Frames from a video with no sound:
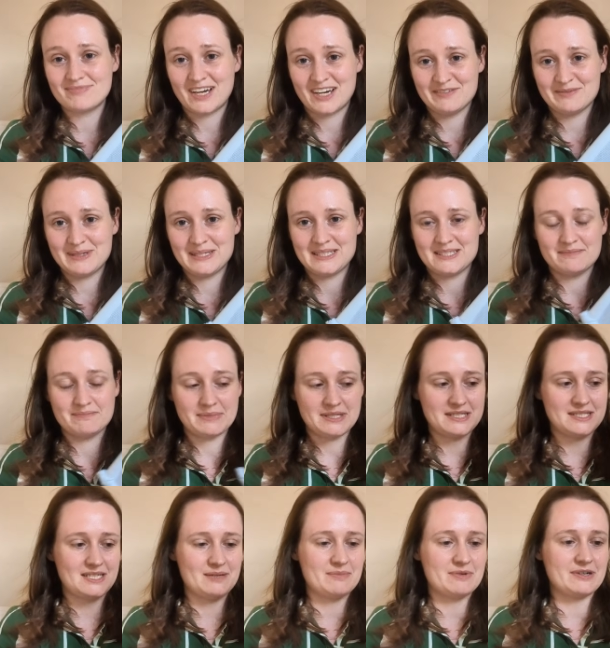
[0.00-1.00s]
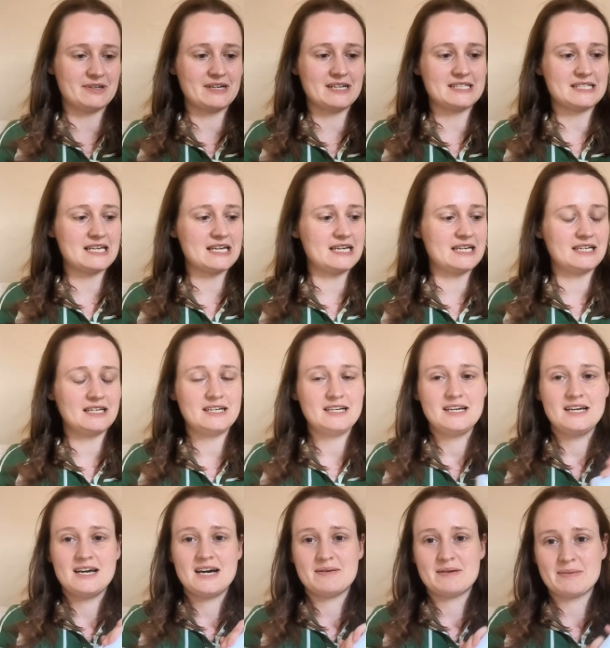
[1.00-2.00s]
I've made some beastly progress here.
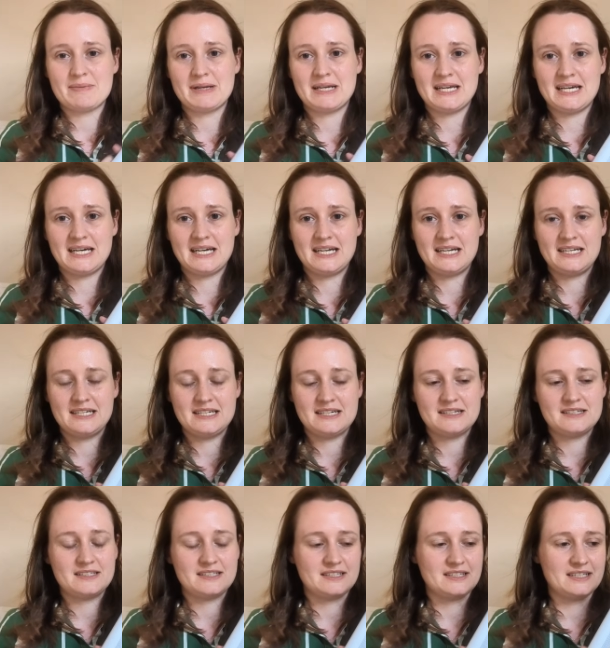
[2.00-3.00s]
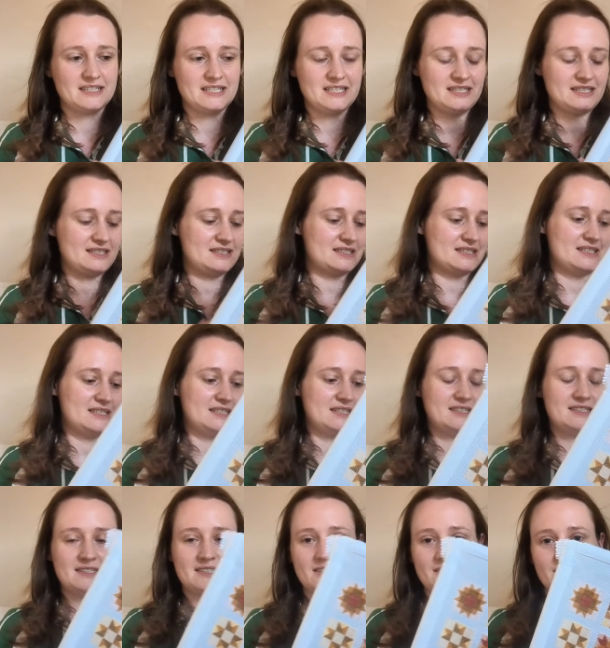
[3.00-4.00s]
My plan tonight
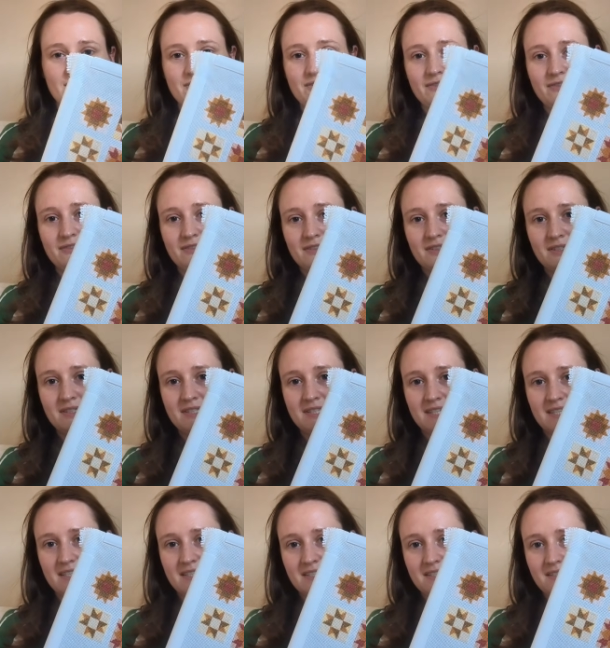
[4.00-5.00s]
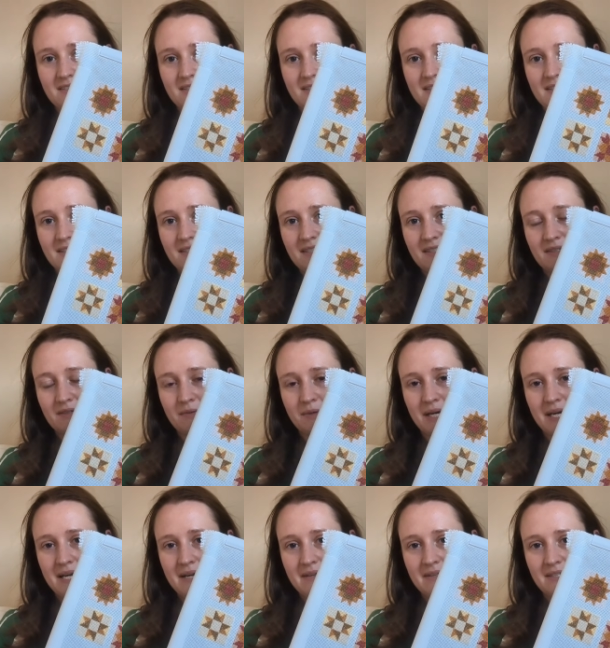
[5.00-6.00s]
is to stitch this
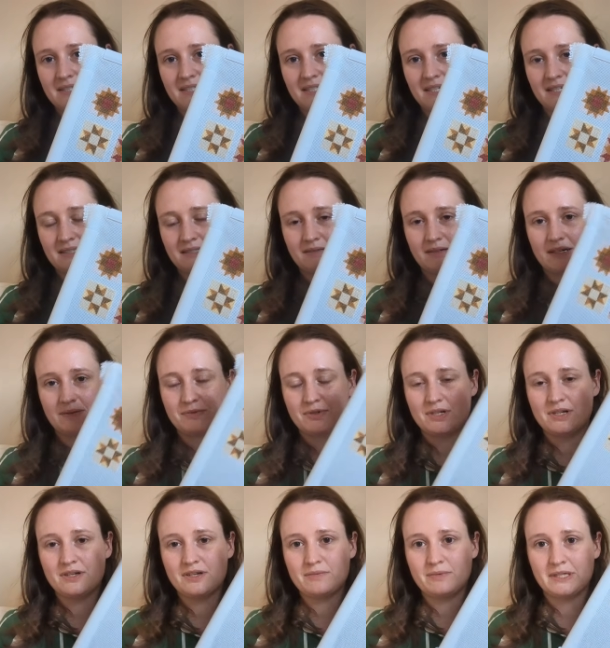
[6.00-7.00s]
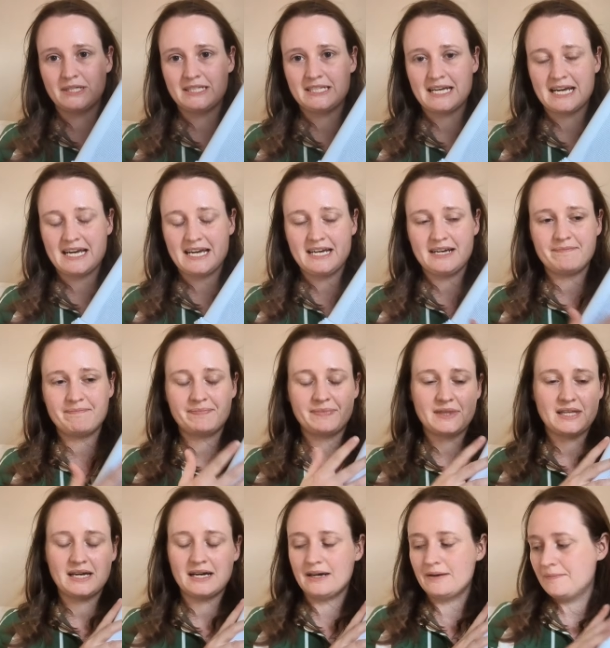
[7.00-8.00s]
next square, I'm trying to do 1 a day,
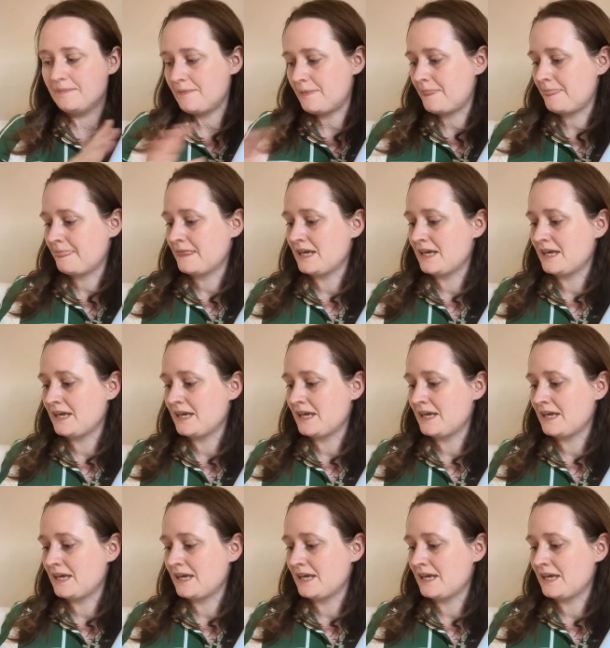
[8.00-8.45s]
and